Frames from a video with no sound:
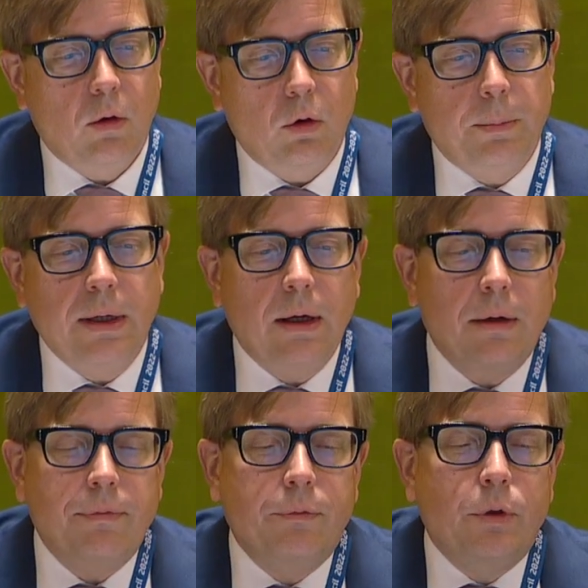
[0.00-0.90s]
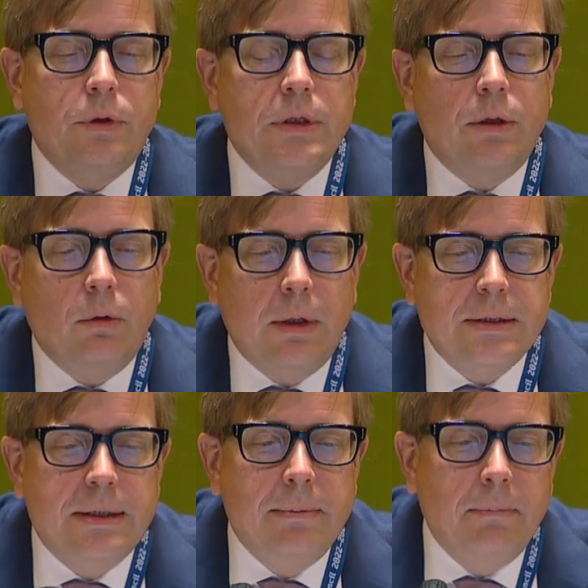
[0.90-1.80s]
On behalf of the General
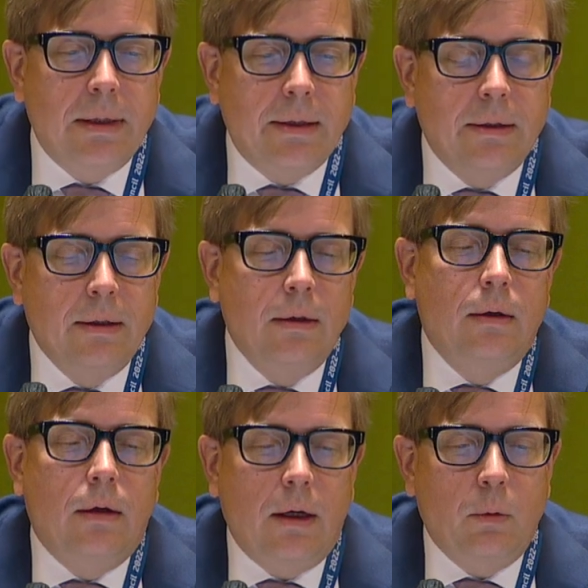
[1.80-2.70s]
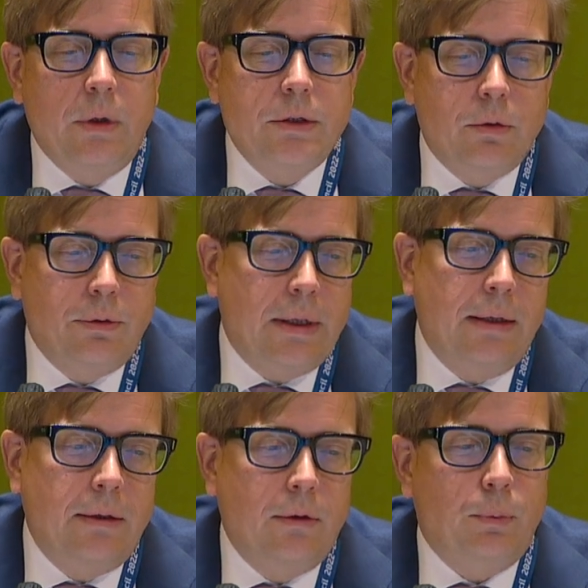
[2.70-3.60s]
Assembly, I wish to
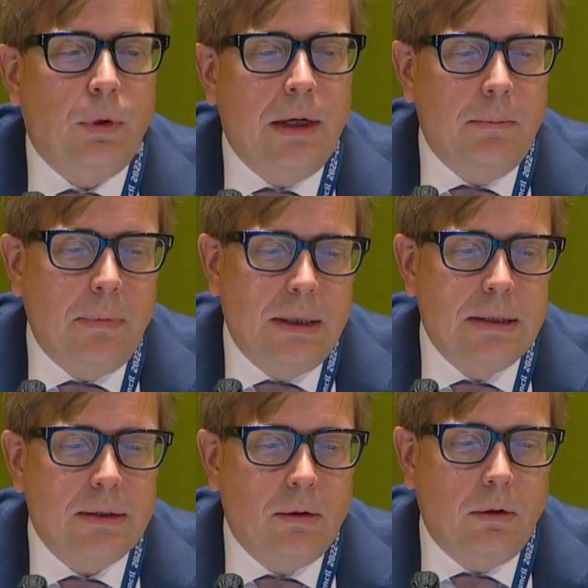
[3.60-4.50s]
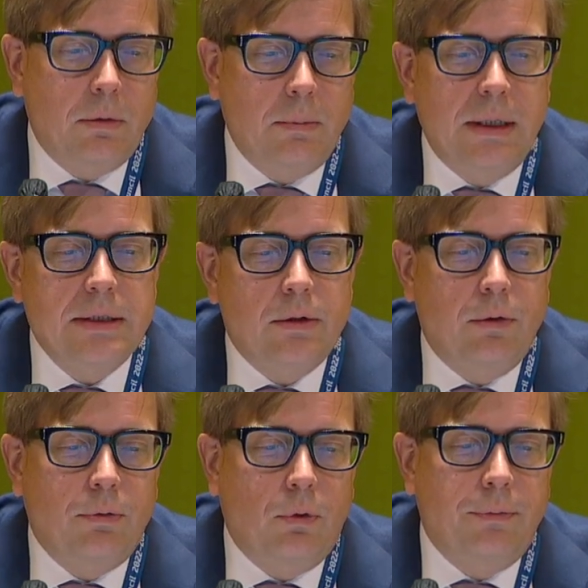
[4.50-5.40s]
thank the Prime Minister,
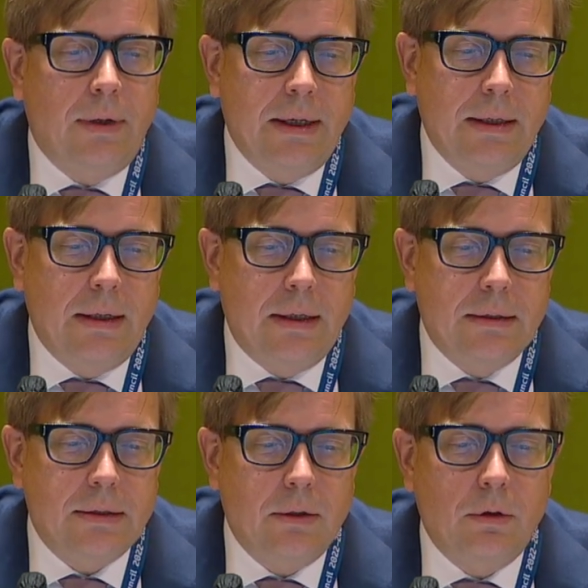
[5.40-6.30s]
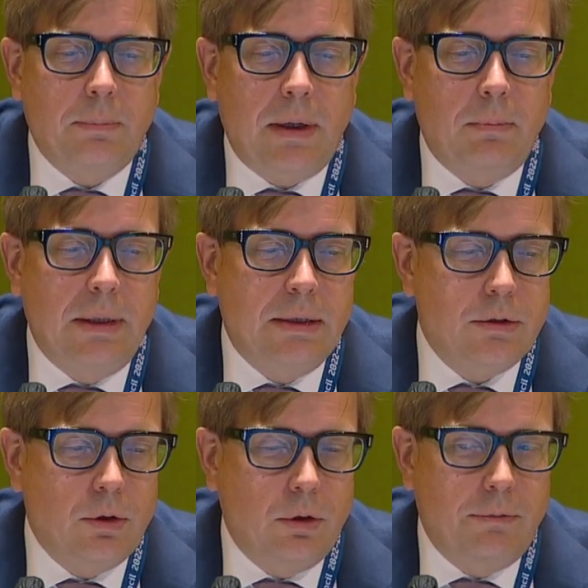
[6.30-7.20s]
Minister for Finance, the Public
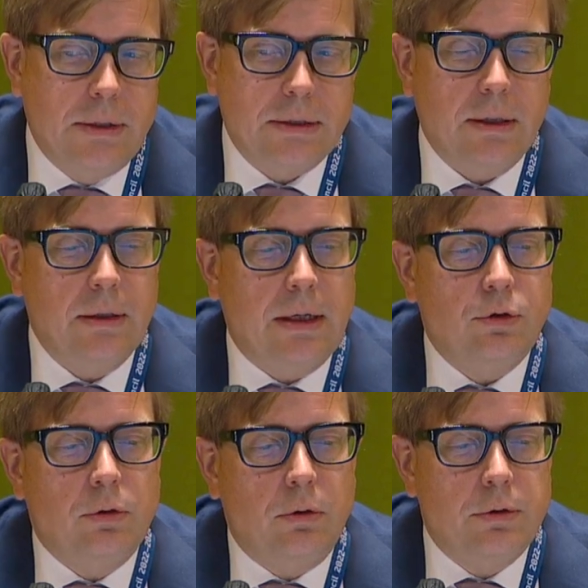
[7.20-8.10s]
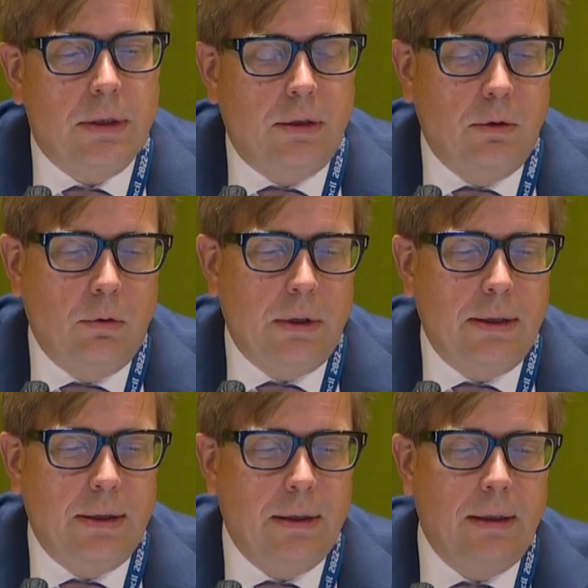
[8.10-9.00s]
Service, National
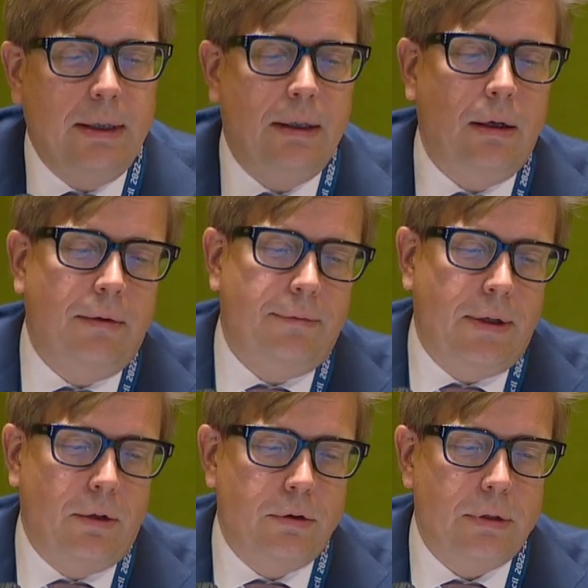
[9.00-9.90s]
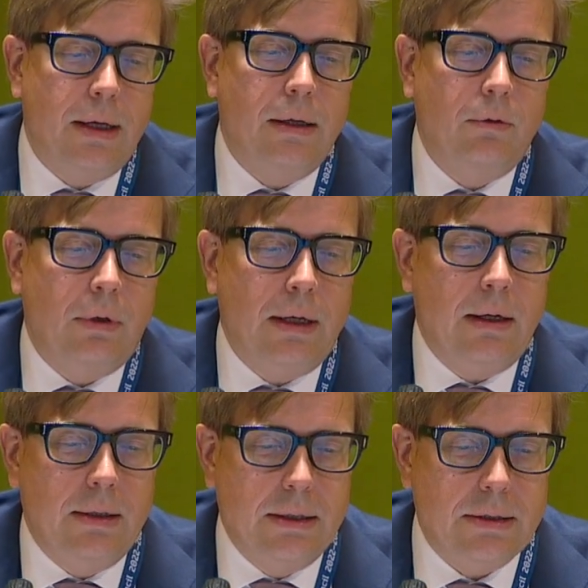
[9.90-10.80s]
Security, Legal Affairs, and
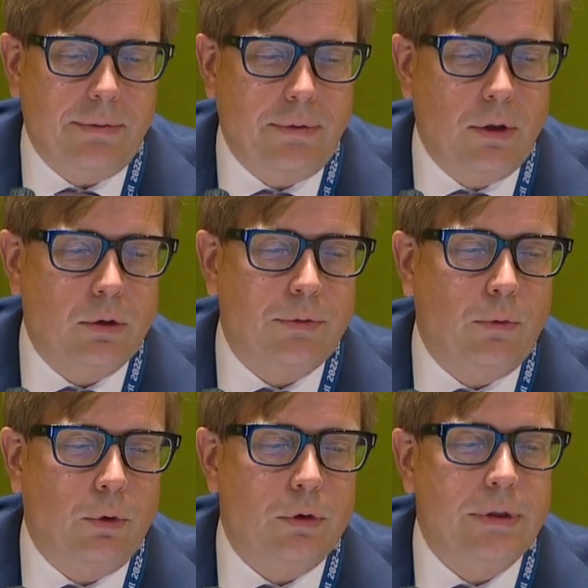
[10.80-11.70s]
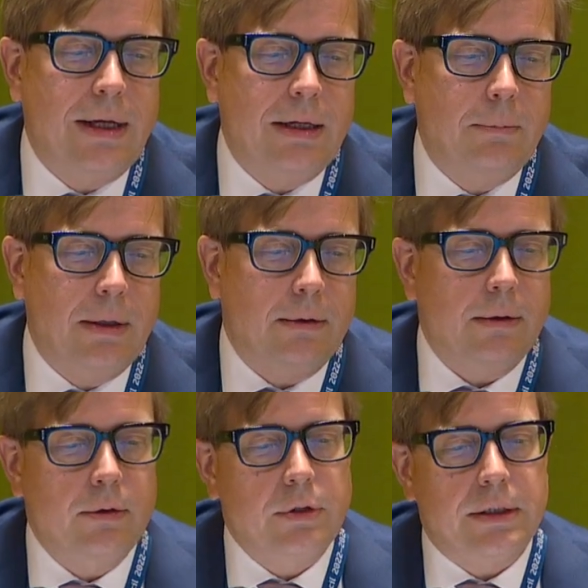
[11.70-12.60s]
Grenadines Affairs for the
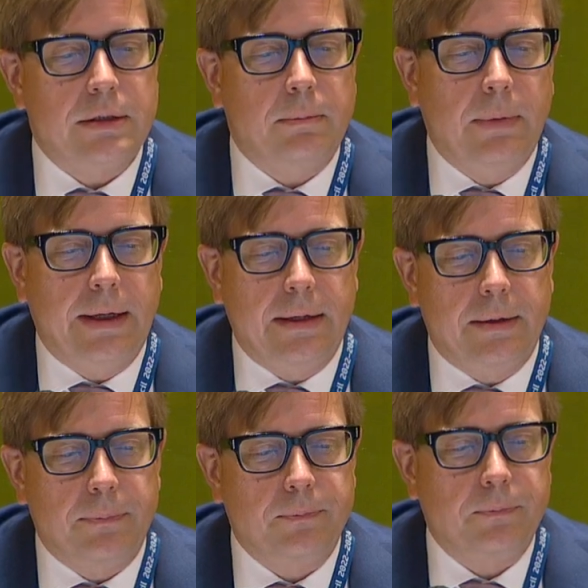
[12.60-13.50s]
statement just made.